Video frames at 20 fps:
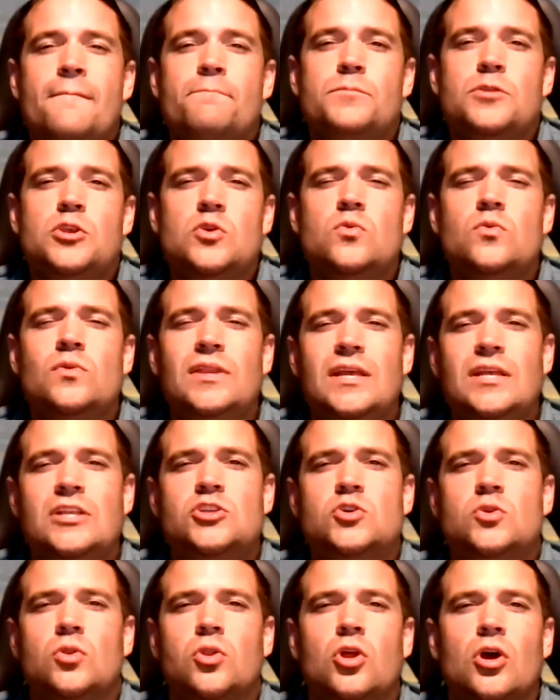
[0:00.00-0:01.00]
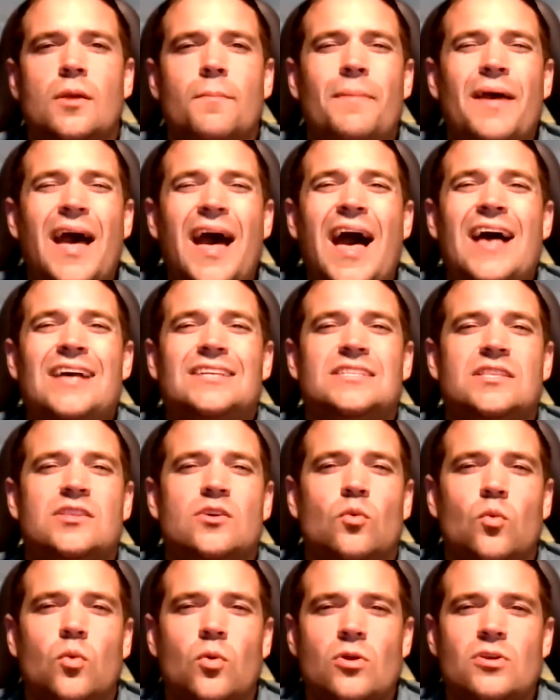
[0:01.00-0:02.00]
you need to look past the
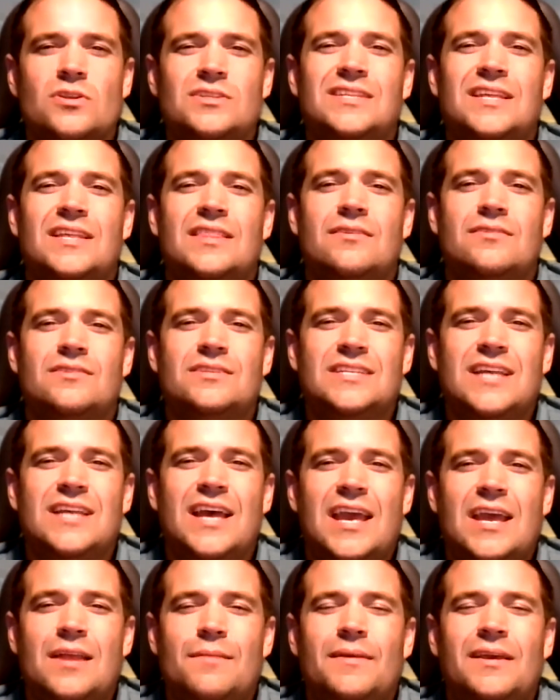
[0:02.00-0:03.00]
words that they're saying,